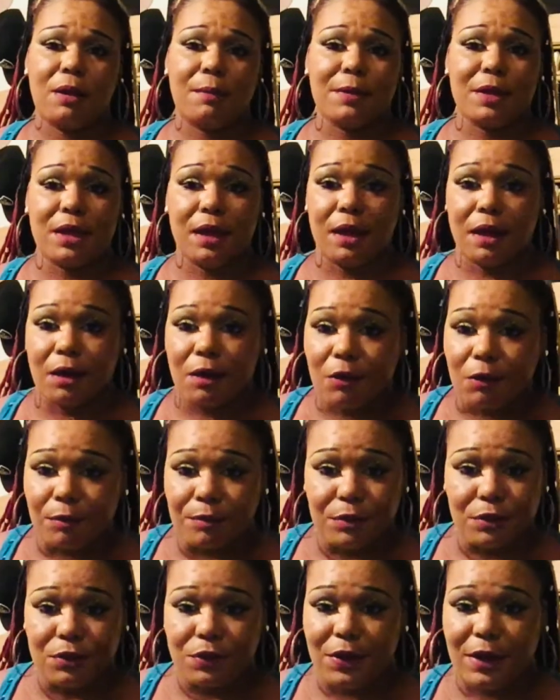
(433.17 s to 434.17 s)
I'm at home,
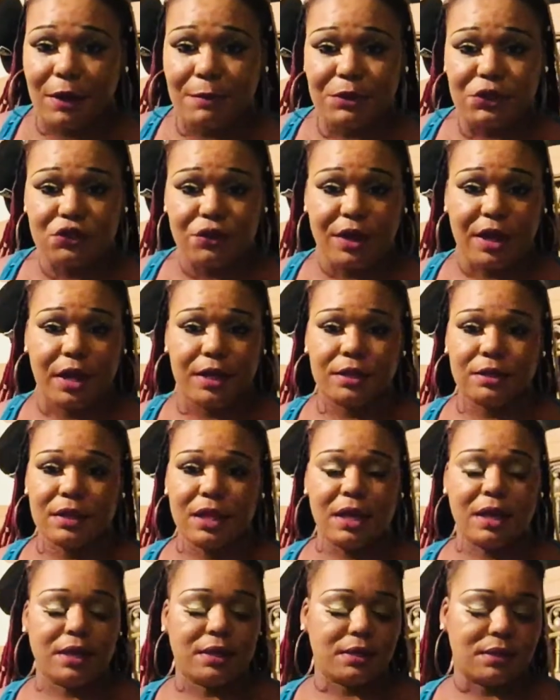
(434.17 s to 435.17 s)
you know. I'll be trying to,
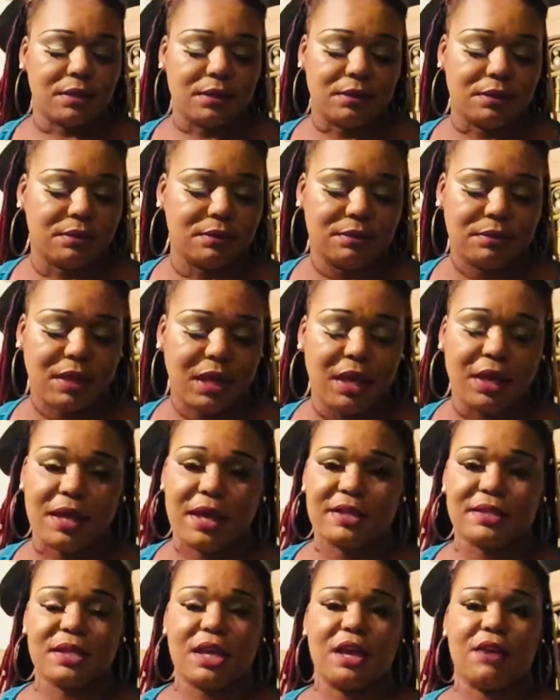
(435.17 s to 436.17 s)
like, I ain't
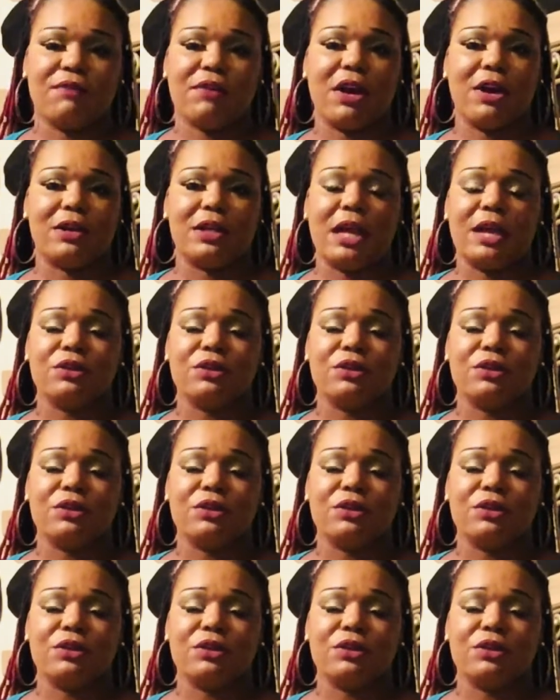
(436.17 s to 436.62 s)
got time for all that.